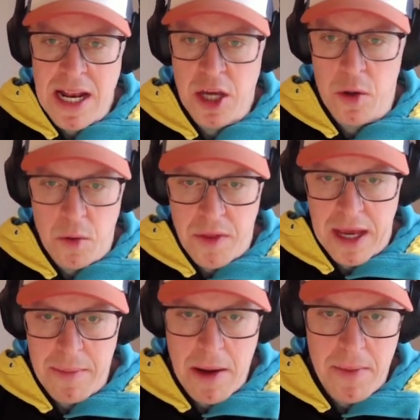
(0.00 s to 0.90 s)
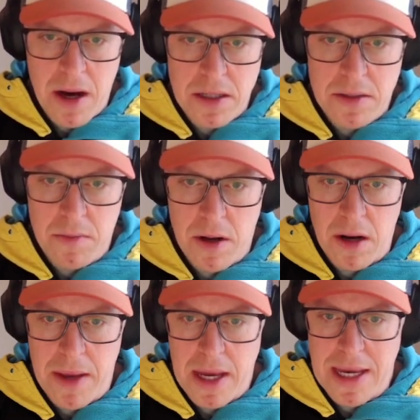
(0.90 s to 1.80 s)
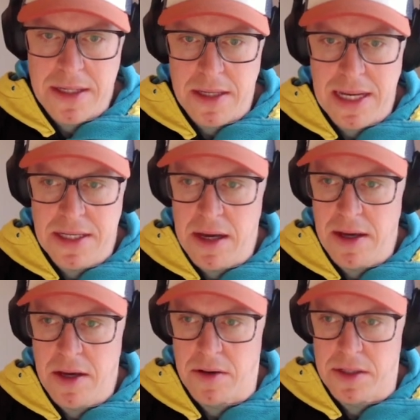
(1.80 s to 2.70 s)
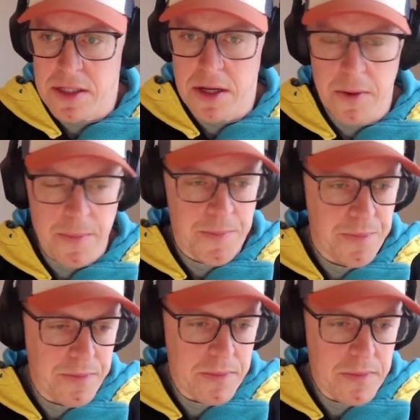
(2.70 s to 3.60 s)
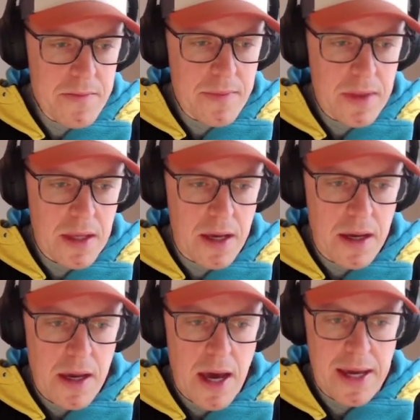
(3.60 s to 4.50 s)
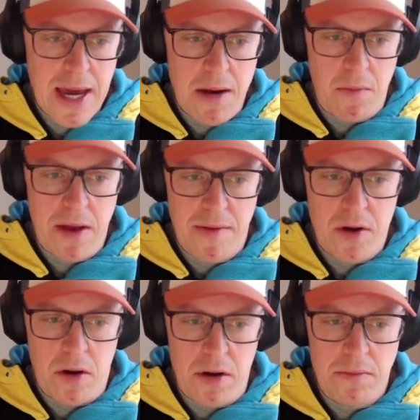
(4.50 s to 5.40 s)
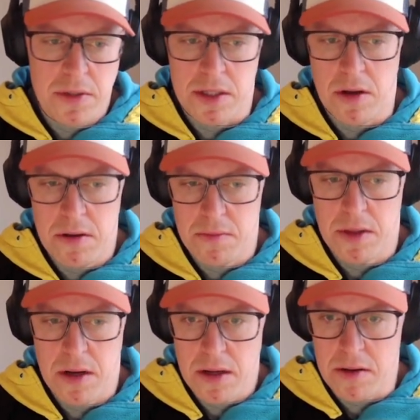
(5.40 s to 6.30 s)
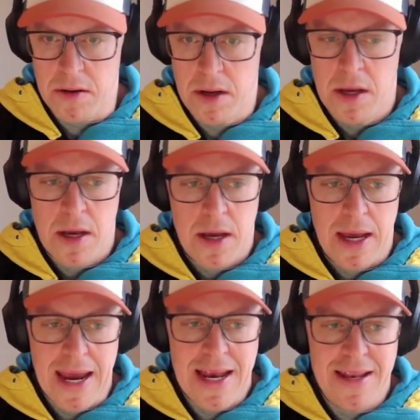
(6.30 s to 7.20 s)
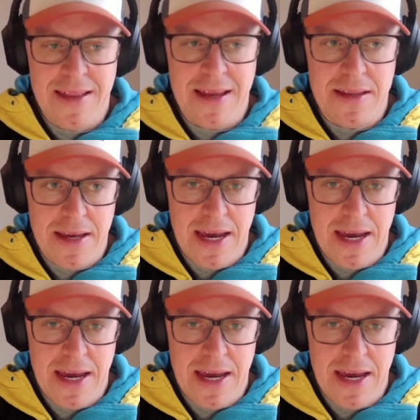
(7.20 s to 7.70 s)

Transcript: really cool thing about Mast while I'm here is the icons. So again, we have a column, a slot with an icon. In